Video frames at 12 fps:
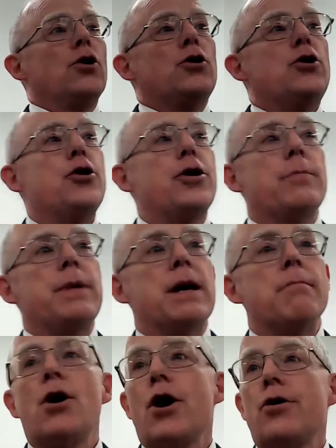You can be a
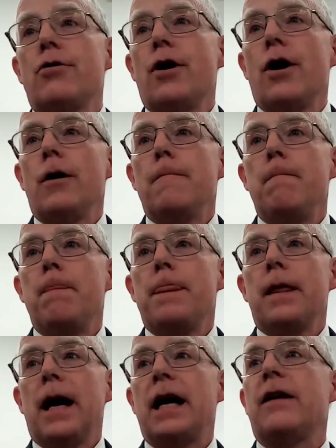murderer
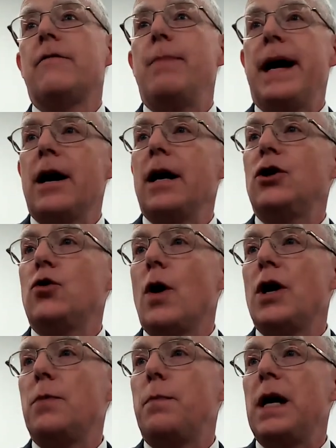and have buried
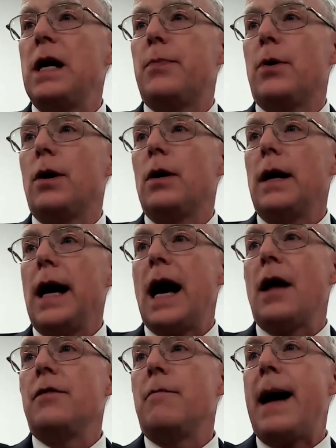20 people
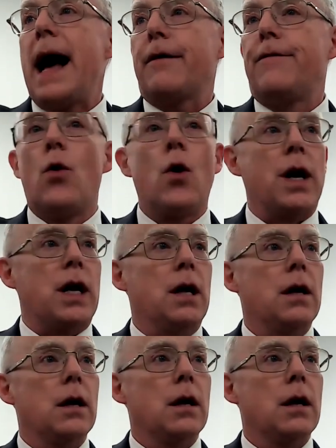out in the back 40